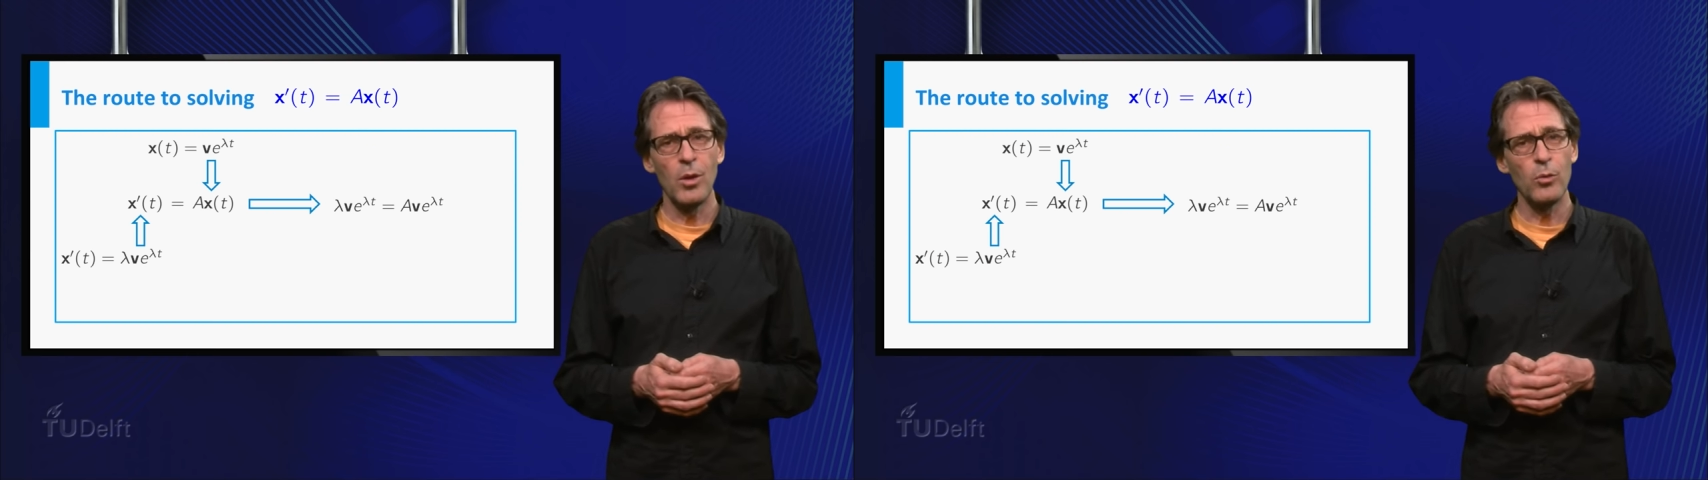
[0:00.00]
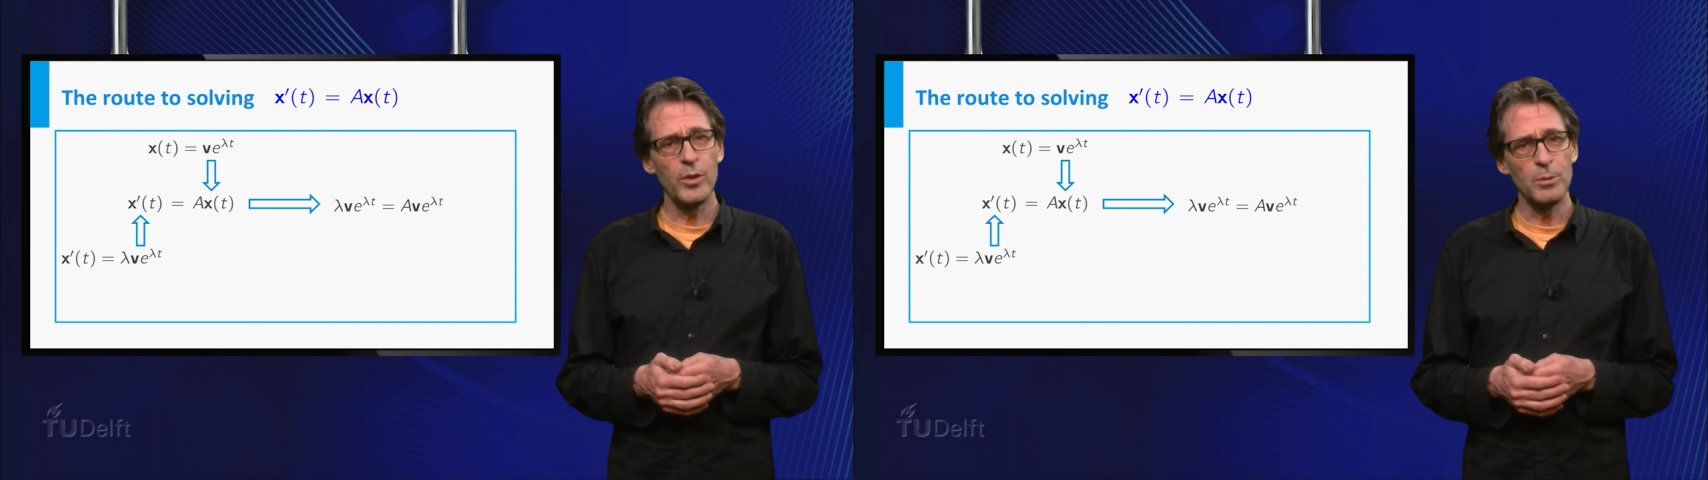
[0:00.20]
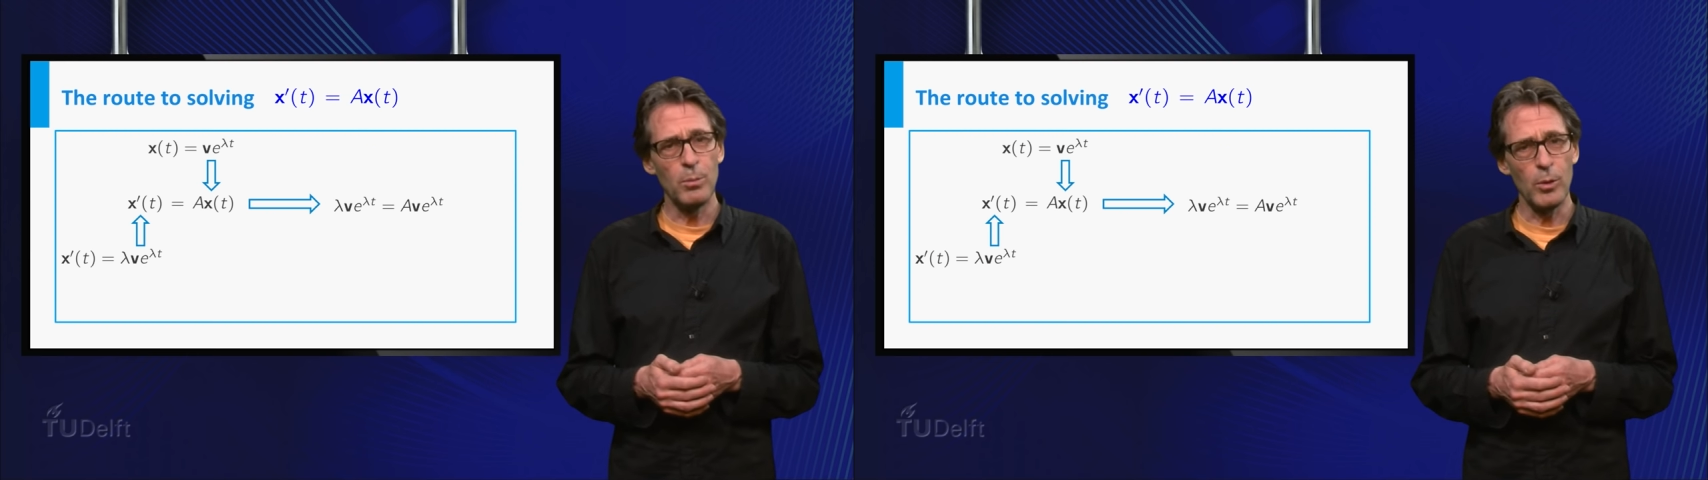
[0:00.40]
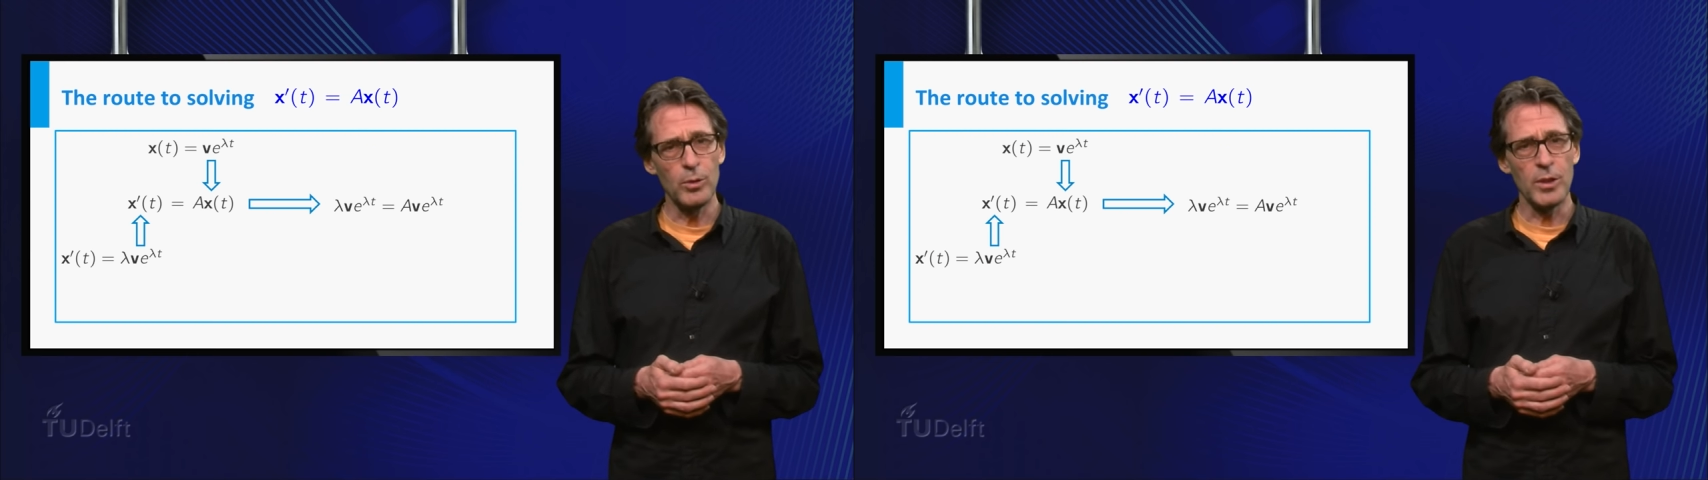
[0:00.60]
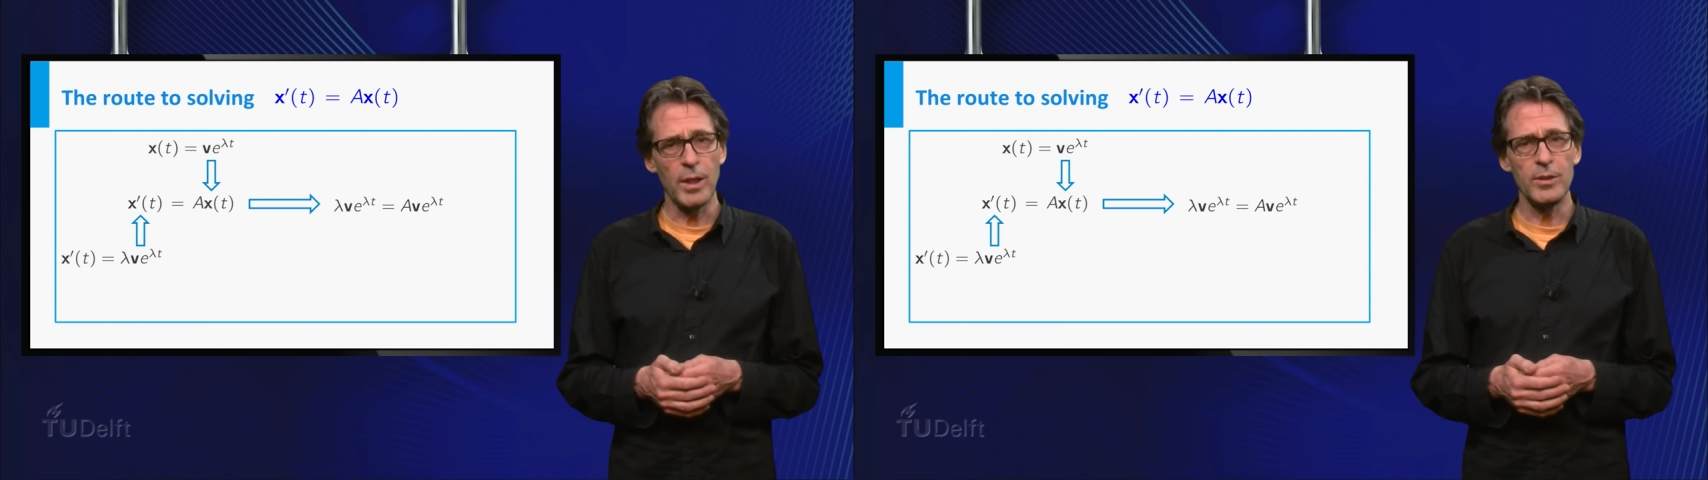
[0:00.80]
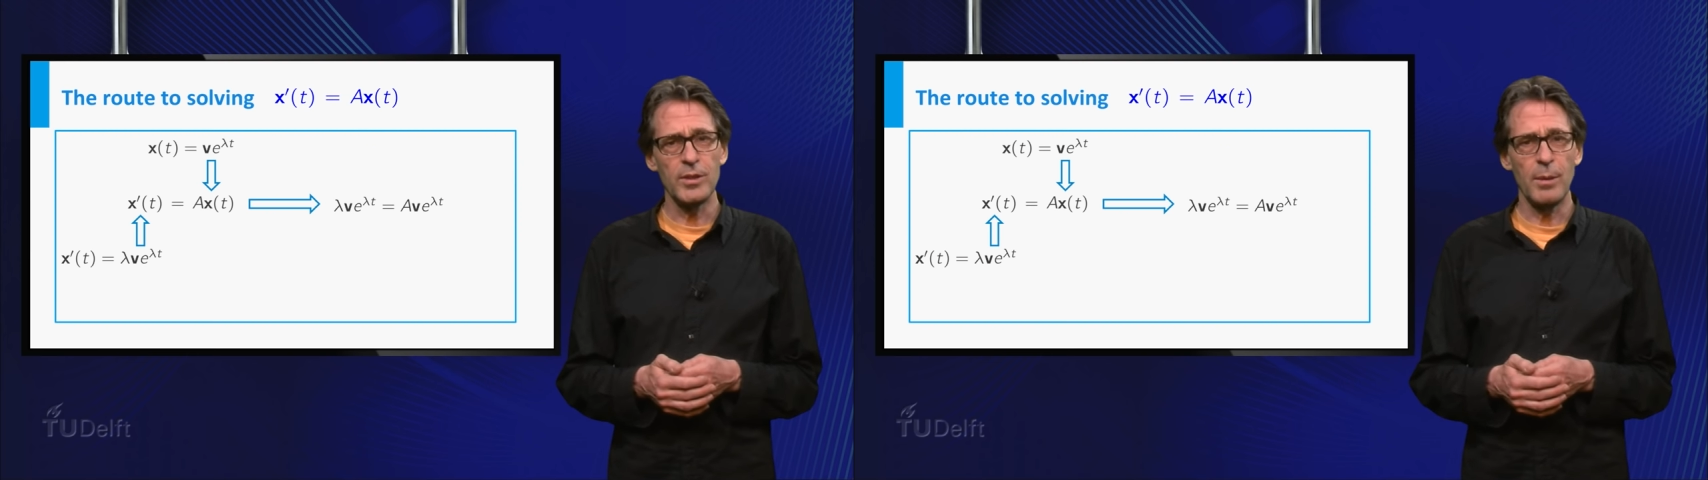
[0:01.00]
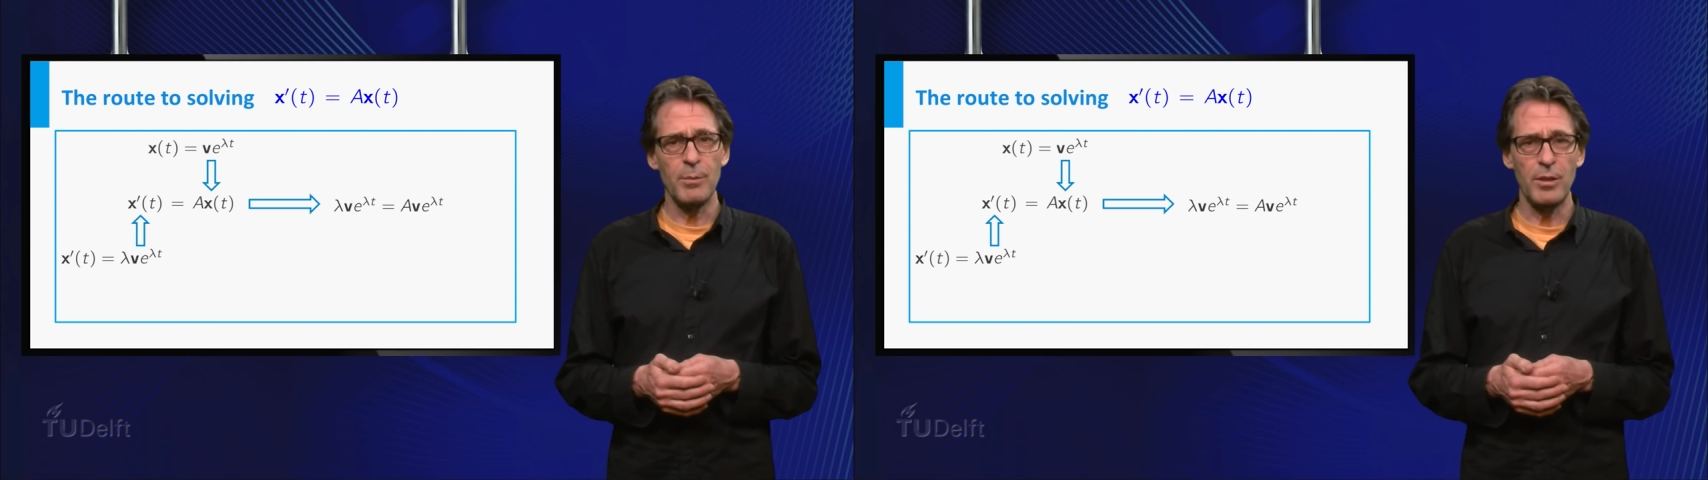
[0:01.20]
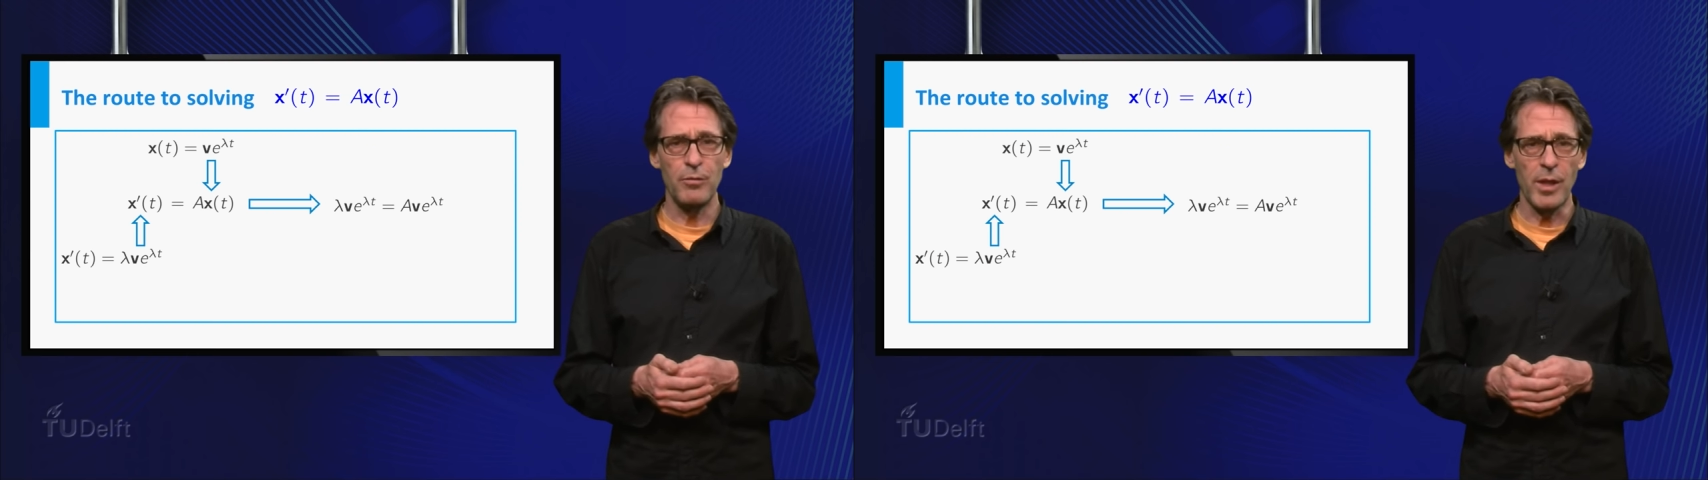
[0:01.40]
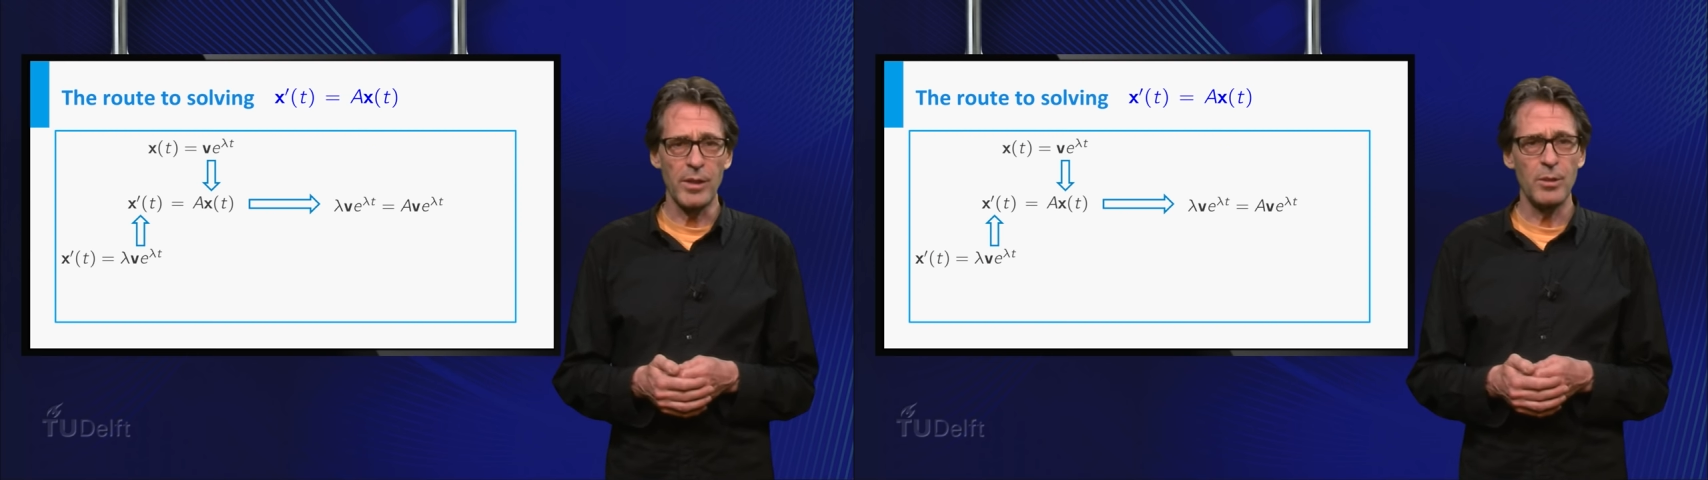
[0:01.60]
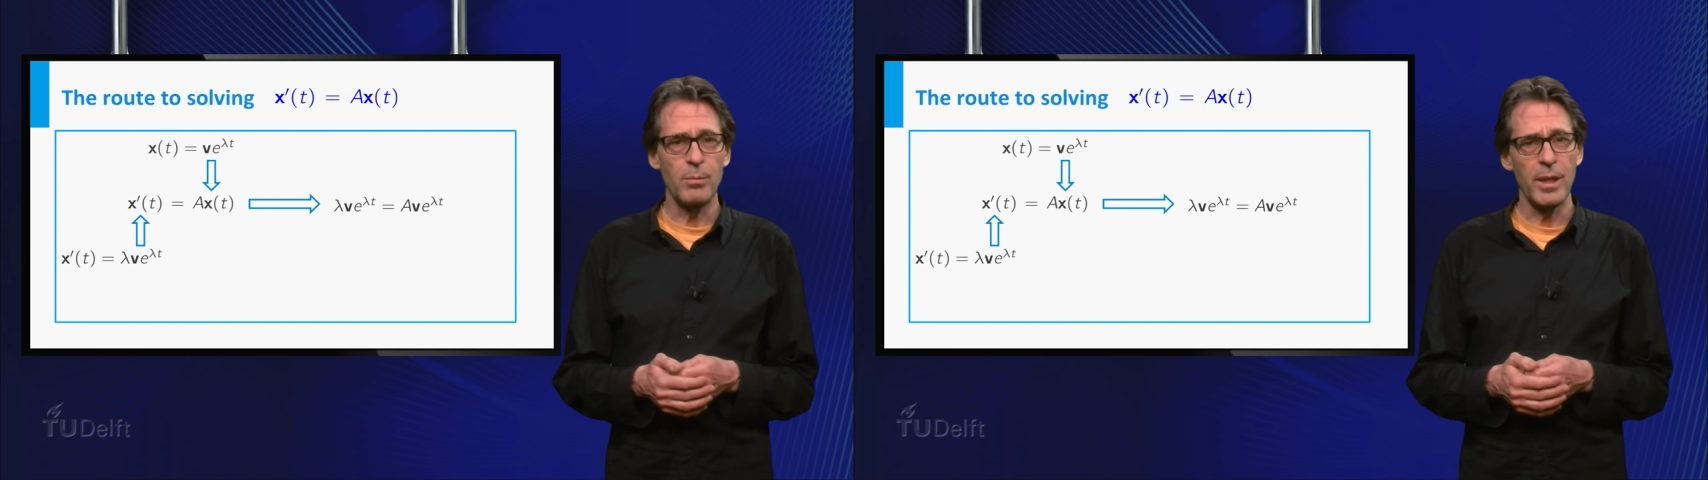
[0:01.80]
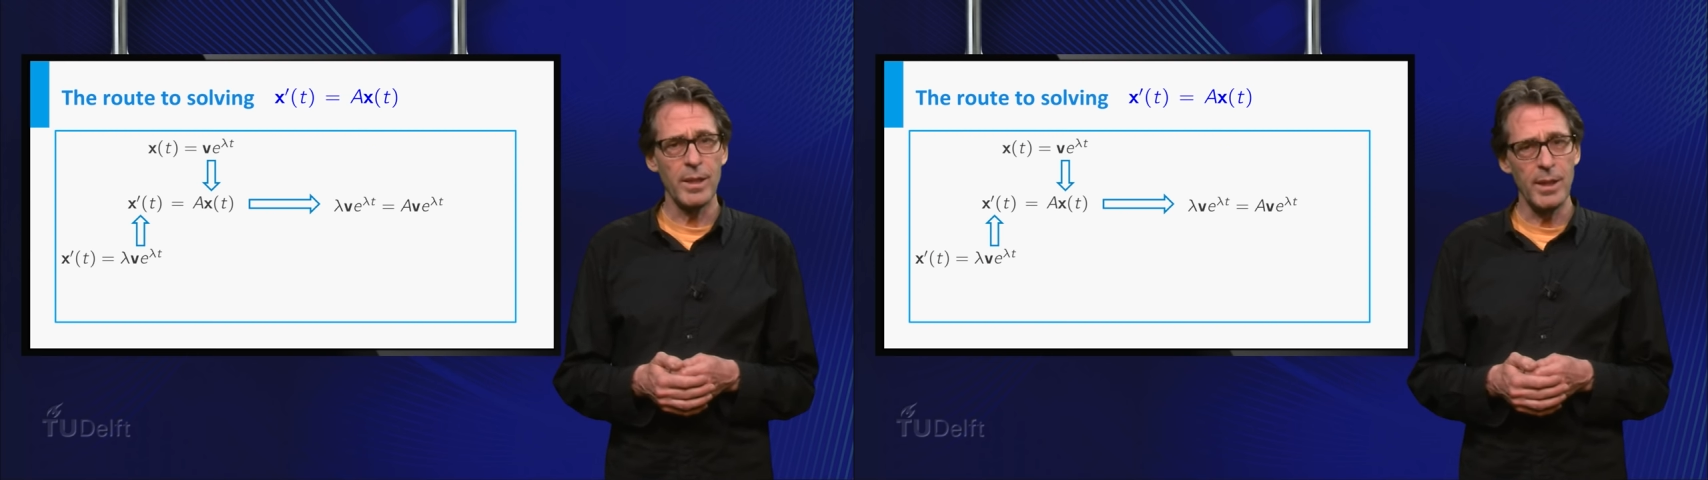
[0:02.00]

of which both sides can be divided by